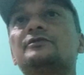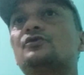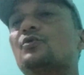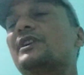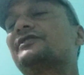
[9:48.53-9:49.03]

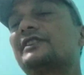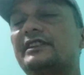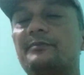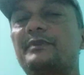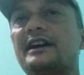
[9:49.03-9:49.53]
towards
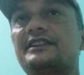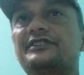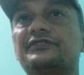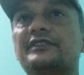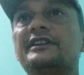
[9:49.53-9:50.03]
other
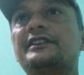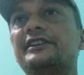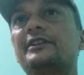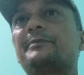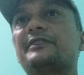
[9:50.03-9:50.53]
parties.
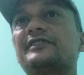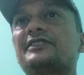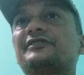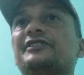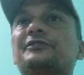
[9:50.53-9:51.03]
He
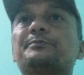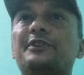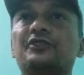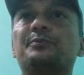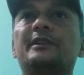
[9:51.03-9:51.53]
represents his
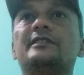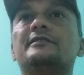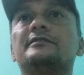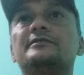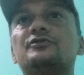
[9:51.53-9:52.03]

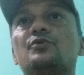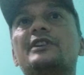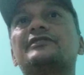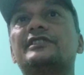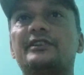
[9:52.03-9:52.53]
principal
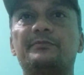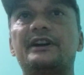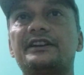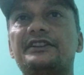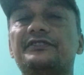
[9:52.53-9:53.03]
towards other
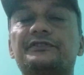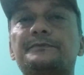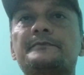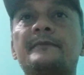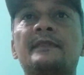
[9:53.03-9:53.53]
parties.
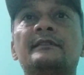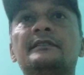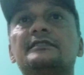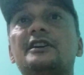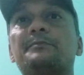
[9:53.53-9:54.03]

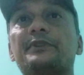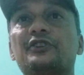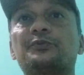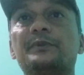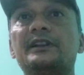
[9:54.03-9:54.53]
The
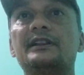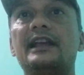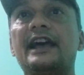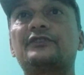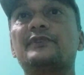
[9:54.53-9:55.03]

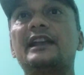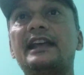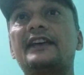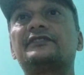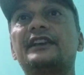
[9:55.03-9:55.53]
principal as well
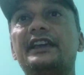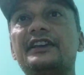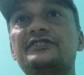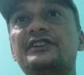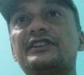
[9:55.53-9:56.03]
as the
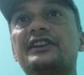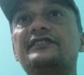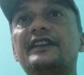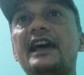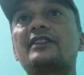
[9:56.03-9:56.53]
agent
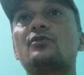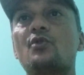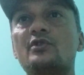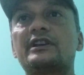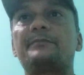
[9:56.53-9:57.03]
in their
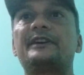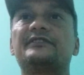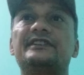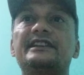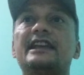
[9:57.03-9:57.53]
own
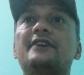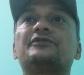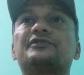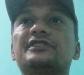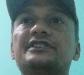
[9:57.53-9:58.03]
capacity have
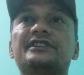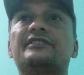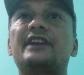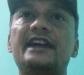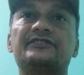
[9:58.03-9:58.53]

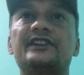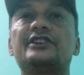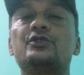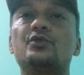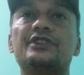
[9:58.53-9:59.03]
certain rights
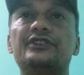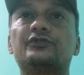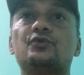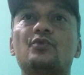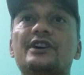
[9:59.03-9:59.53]
and
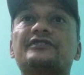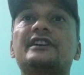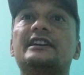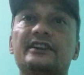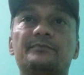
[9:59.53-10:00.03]
duties
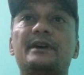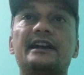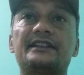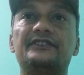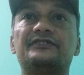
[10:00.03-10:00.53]
towards other
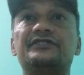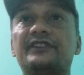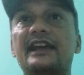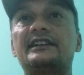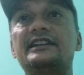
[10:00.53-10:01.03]
parties
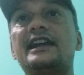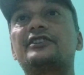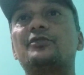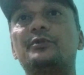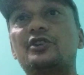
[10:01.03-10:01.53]
directly
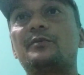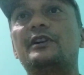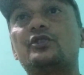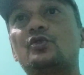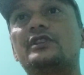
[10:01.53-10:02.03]

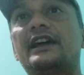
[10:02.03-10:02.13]
attributable to the